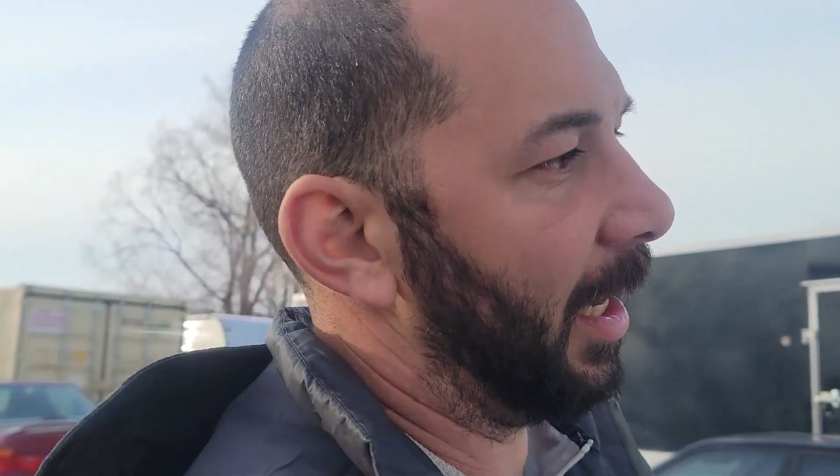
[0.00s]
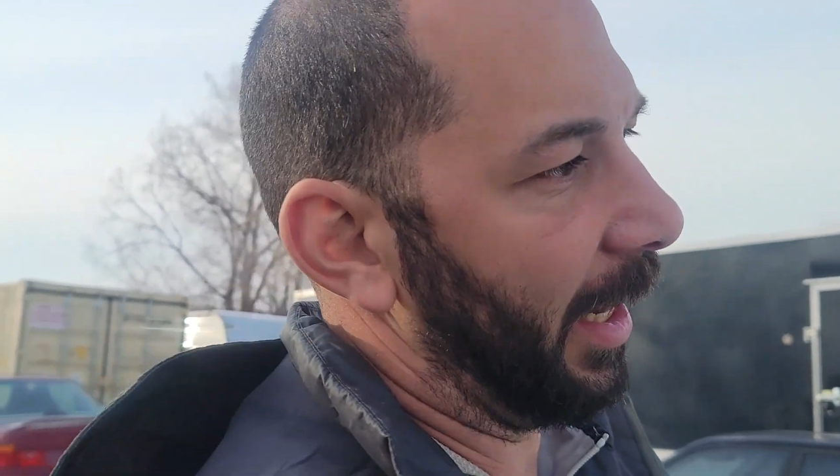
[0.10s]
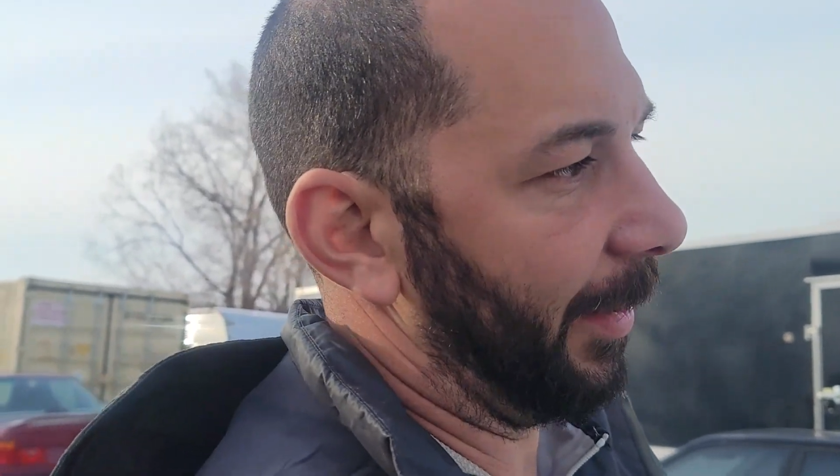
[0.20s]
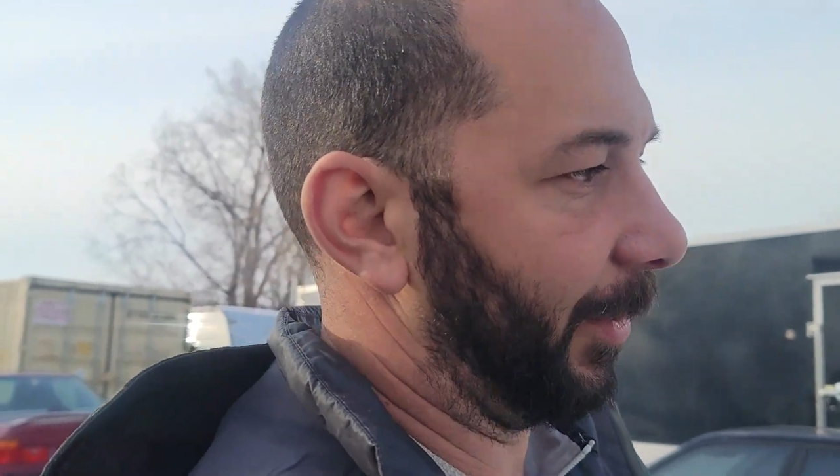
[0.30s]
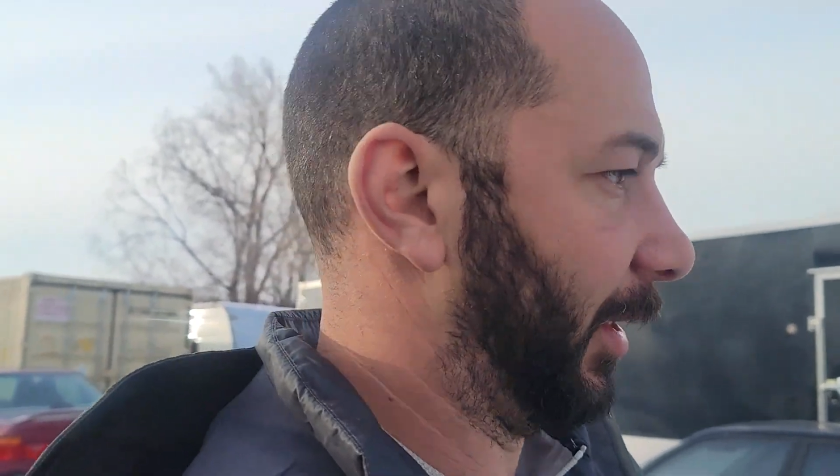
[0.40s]

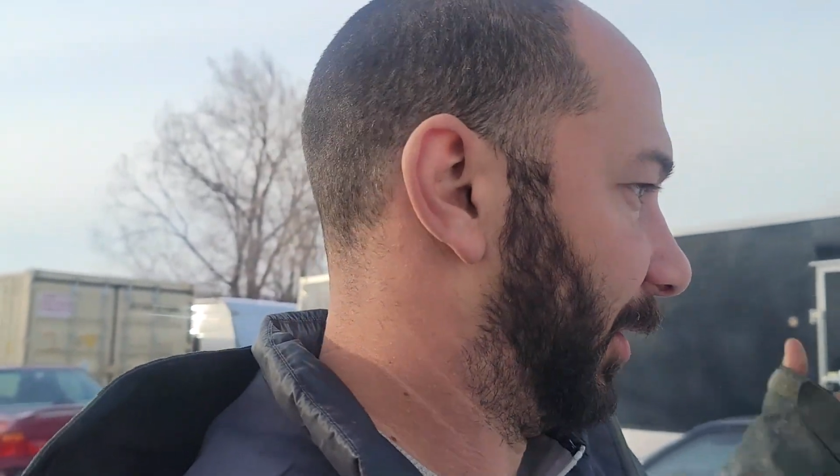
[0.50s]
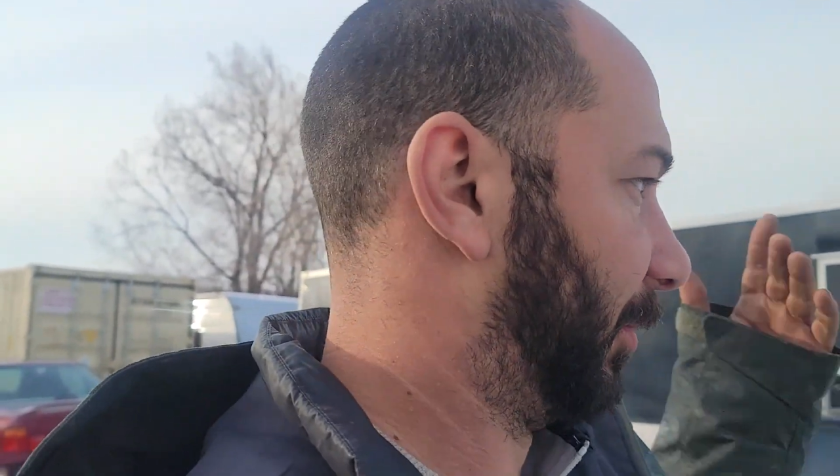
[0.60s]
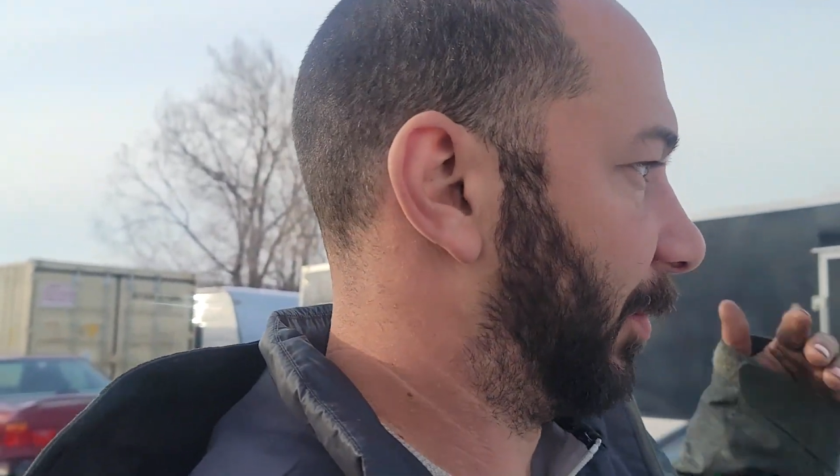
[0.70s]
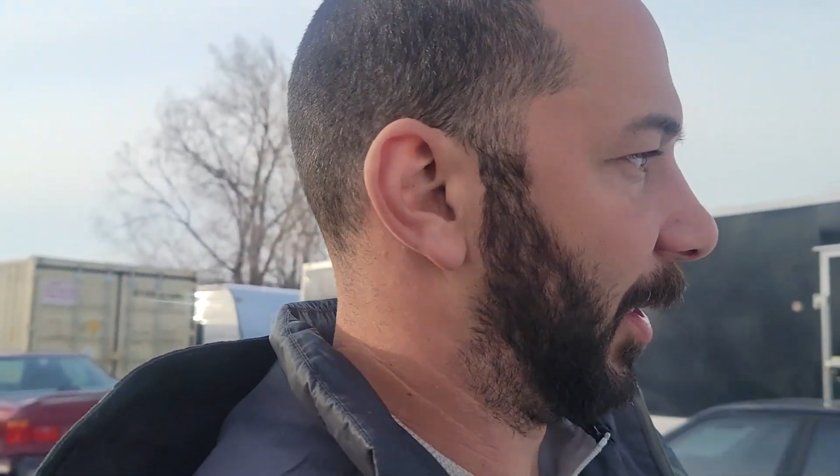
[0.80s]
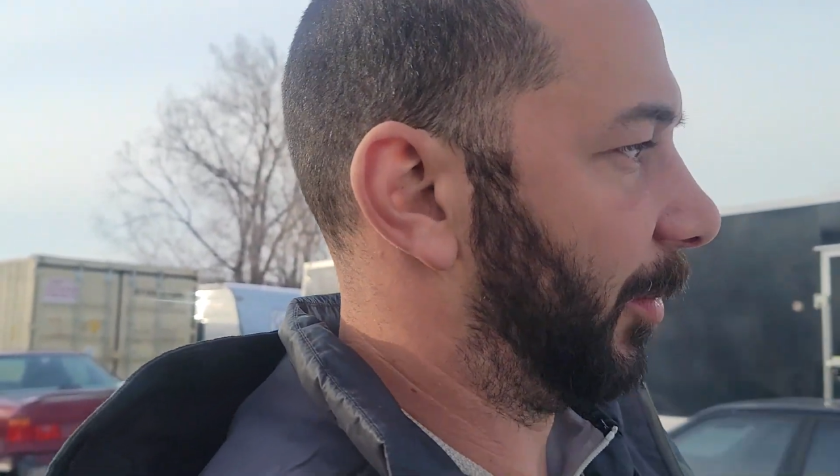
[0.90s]
I'm gonna
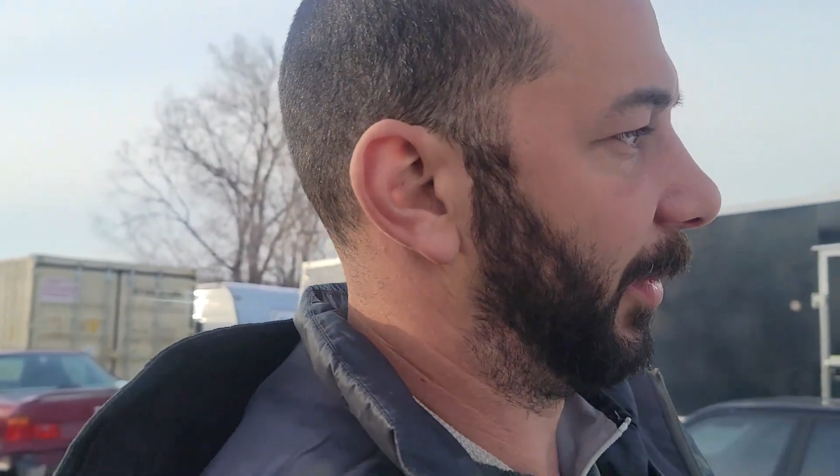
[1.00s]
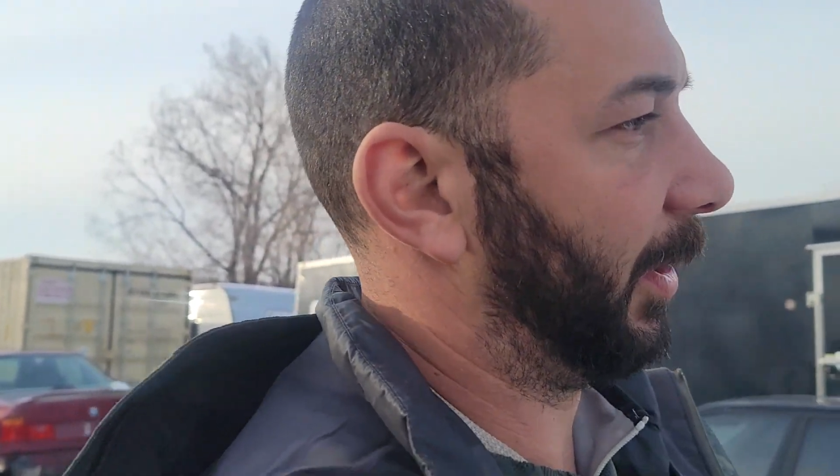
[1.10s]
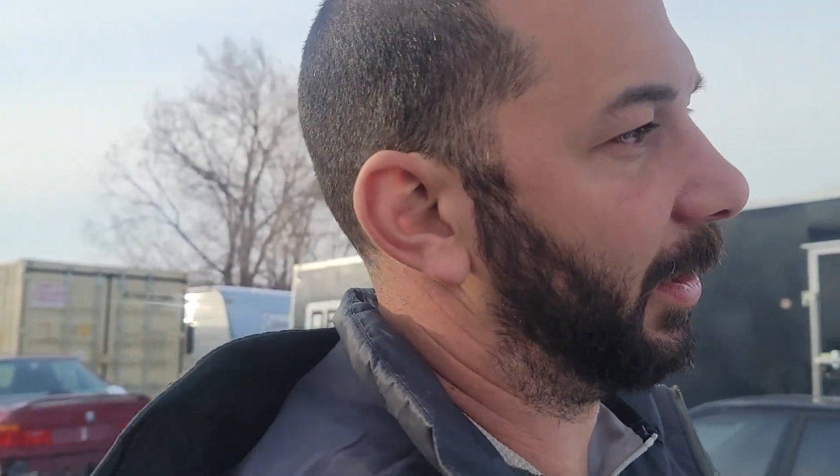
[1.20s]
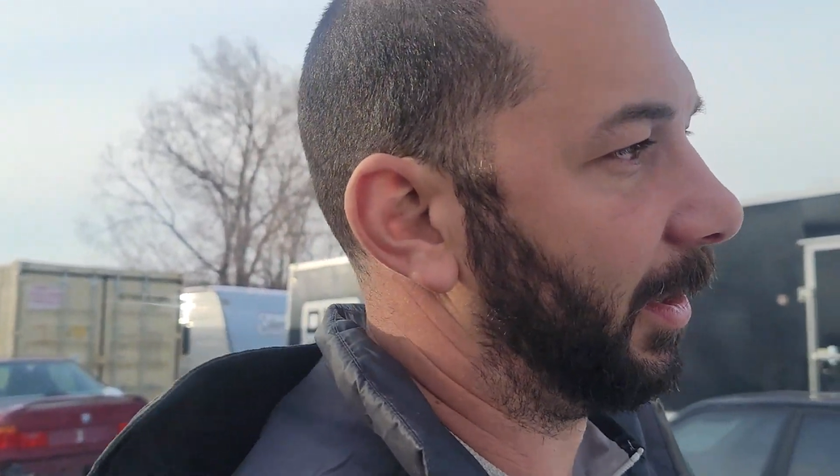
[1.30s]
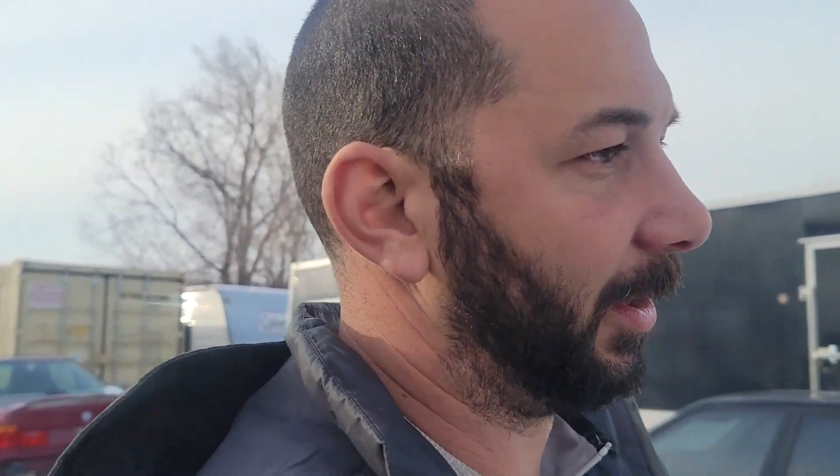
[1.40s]
just probably
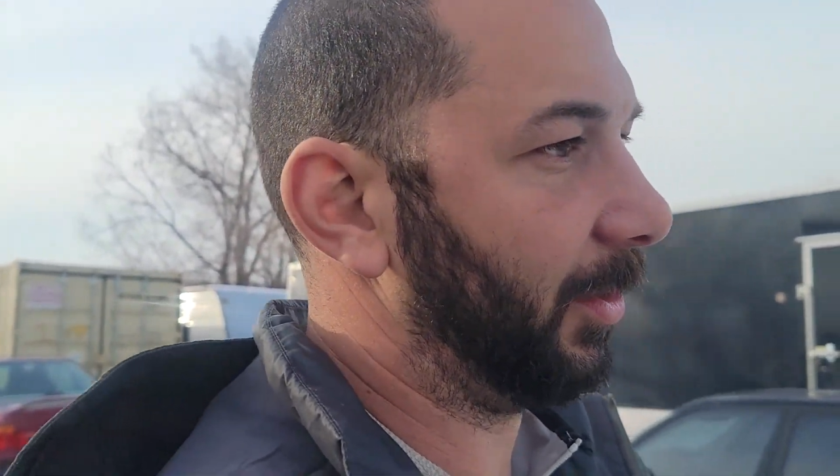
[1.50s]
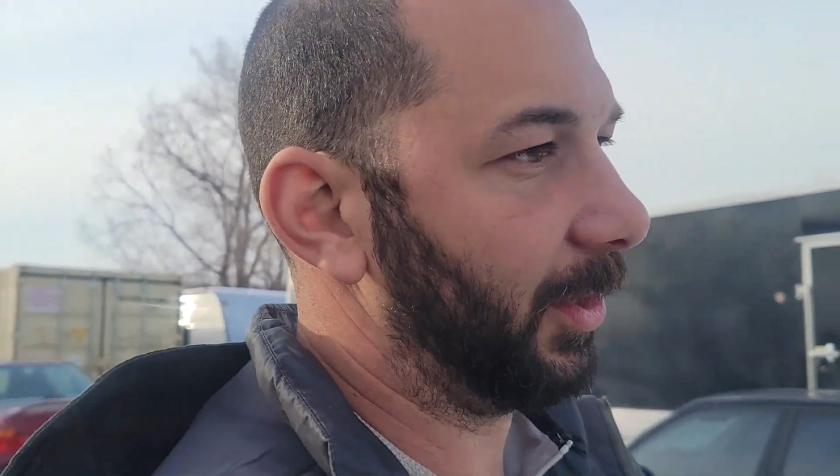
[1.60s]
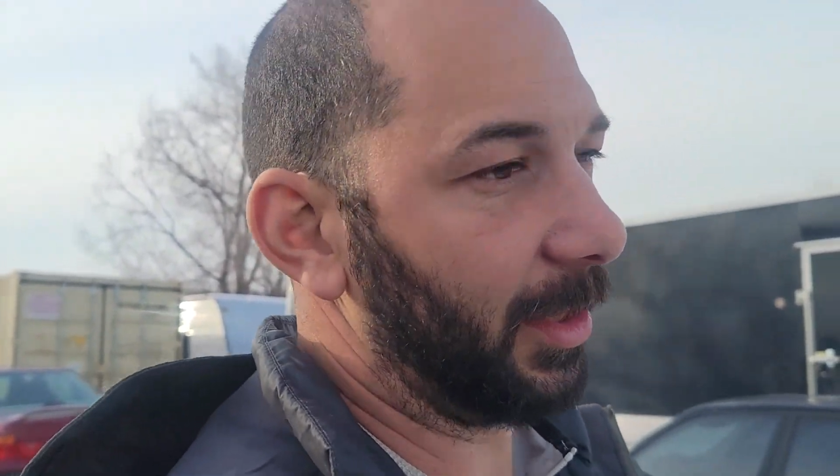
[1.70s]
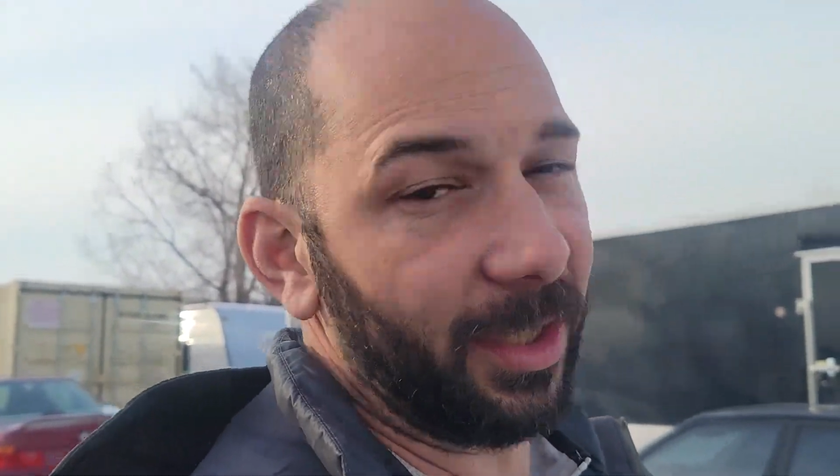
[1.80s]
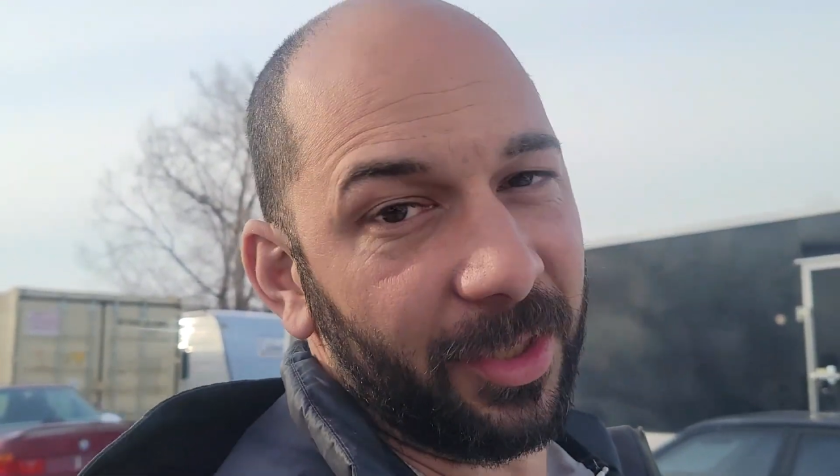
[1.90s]
use
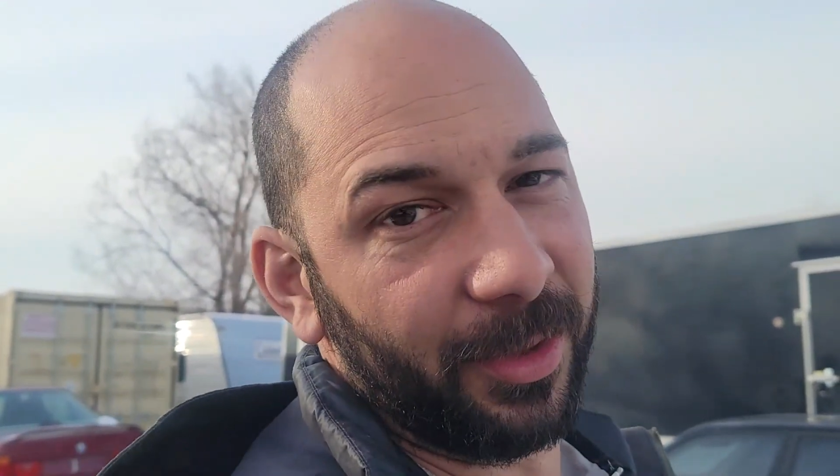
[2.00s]
it to haul